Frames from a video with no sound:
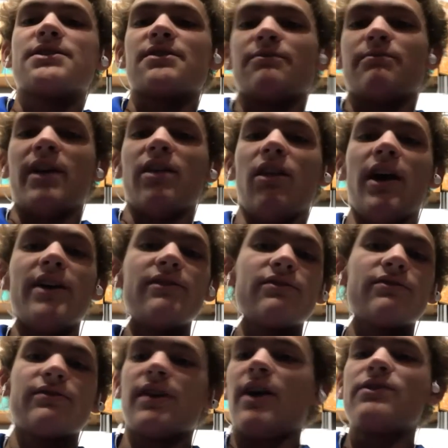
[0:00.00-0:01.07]
of my
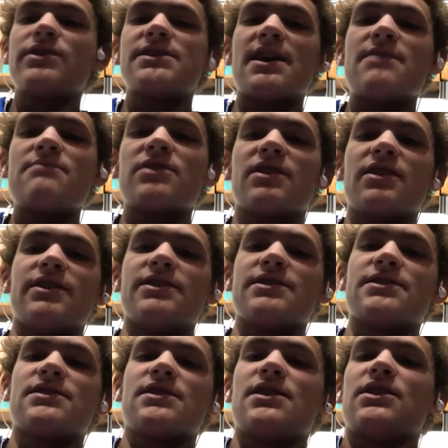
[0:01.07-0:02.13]
life, I would say,
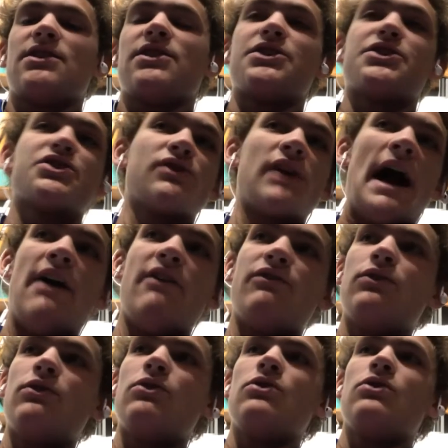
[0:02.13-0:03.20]
because the
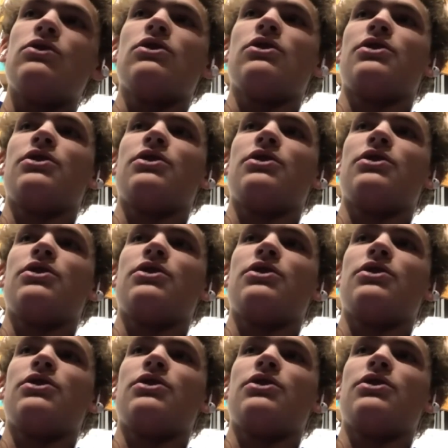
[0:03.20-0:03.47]
travel,